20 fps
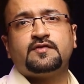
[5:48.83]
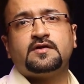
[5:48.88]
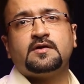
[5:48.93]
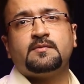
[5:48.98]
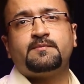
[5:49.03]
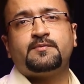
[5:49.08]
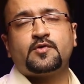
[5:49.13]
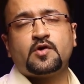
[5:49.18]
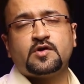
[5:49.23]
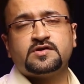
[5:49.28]
the
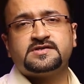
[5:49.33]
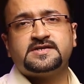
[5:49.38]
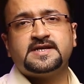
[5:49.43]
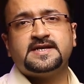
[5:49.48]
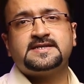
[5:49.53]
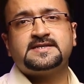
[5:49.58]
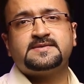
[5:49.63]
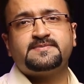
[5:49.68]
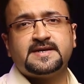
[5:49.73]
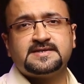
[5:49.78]

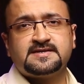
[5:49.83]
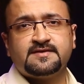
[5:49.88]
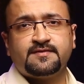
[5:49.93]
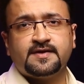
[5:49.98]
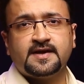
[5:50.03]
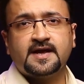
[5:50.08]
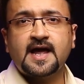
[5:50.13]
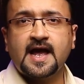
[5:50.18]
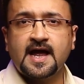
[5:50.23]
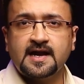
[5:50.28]

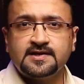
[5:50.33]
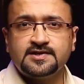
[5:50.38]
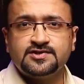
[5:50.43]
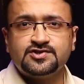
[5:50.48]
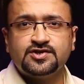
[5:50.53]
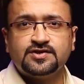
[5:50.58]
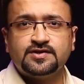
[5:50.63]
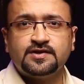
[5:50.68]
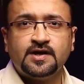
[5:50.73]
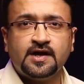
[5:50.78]
prostate-specific
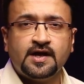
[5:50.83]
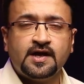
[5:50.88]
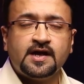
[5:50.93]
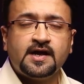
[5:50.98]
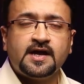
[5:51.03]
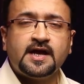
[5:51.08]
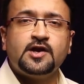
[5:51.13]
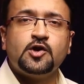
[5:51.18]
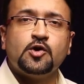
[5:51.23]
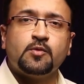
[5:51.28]
antigen
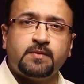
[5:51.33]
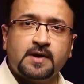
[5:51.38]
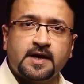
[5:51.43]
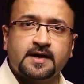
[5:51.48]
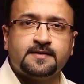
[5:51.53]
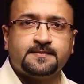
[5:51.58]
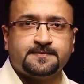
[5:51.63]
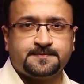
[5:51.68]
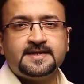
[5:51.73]
in your blood.